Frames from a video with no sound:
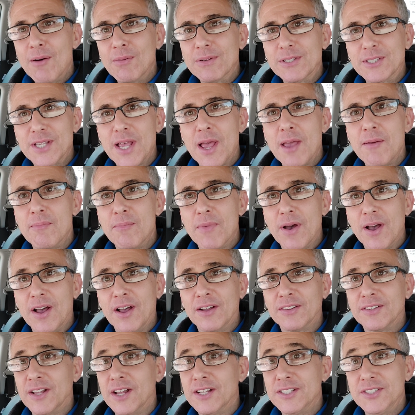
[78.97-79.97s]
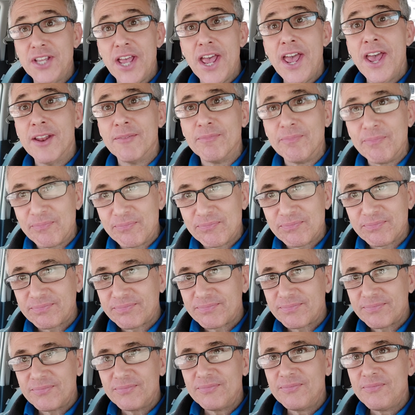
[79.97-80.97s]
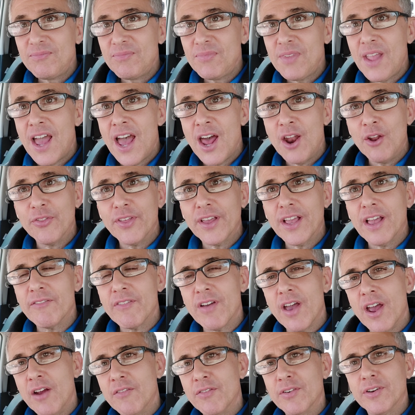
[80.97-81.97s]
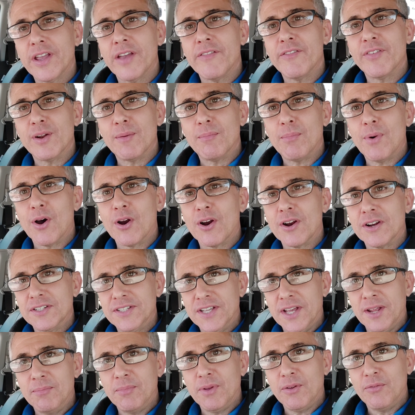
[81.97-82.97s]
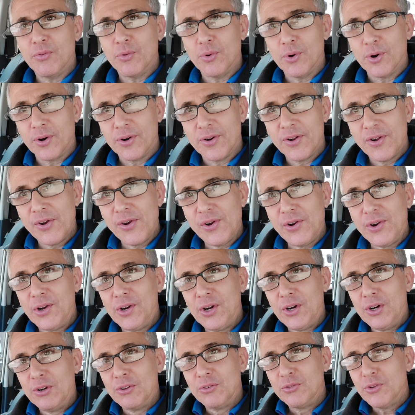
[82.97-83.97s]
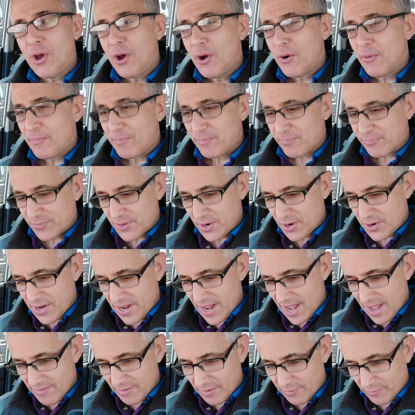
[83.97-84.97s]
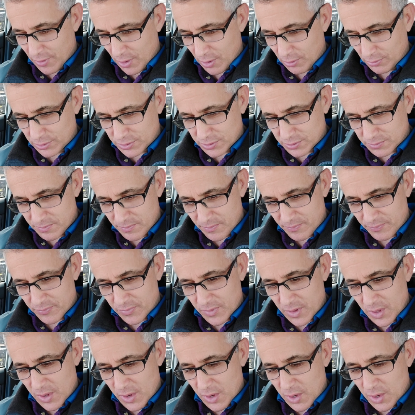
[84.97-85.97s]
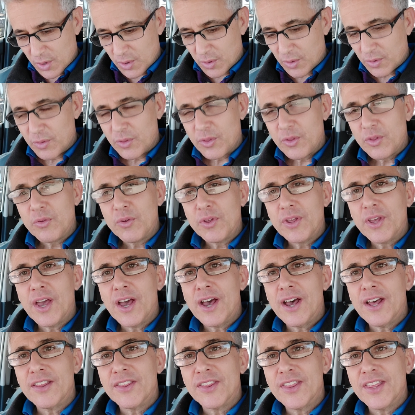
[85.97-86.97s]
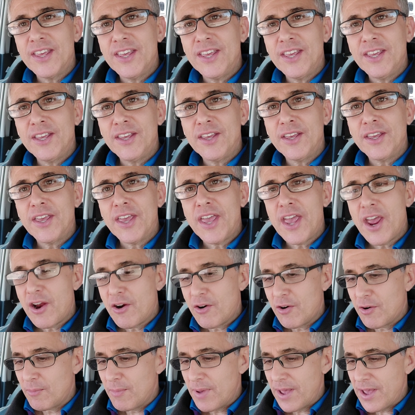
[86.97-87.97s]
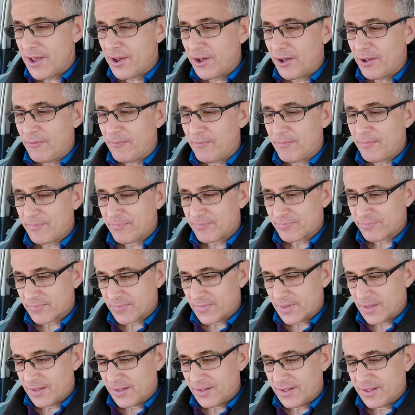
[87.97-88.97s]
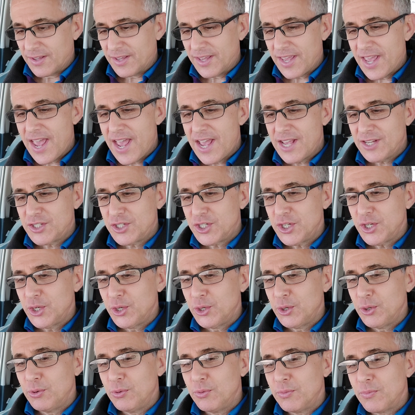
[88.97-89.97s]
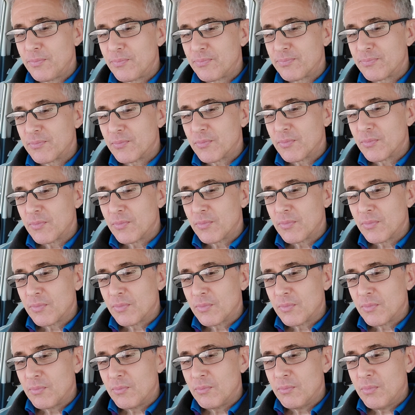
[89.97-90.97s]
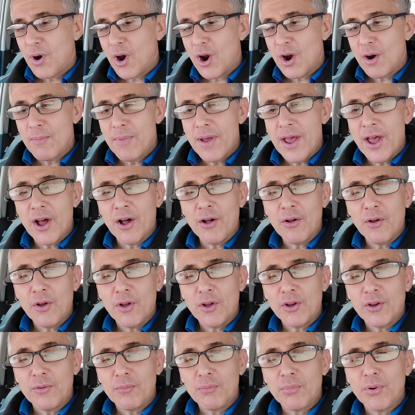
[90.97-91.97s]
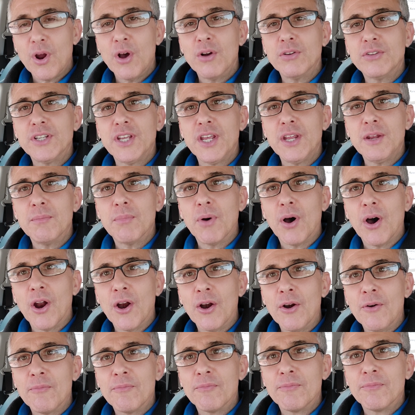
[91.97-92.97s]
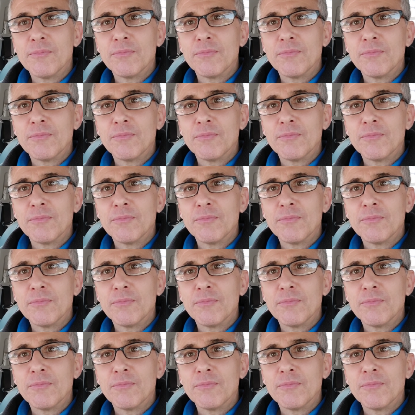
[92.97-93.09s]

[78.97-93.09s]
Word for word: I would say a, a 10. I don't think I've ever given a bar a 10 before. So, there you have it, folks. Got the caramel cashew Barebells protein bar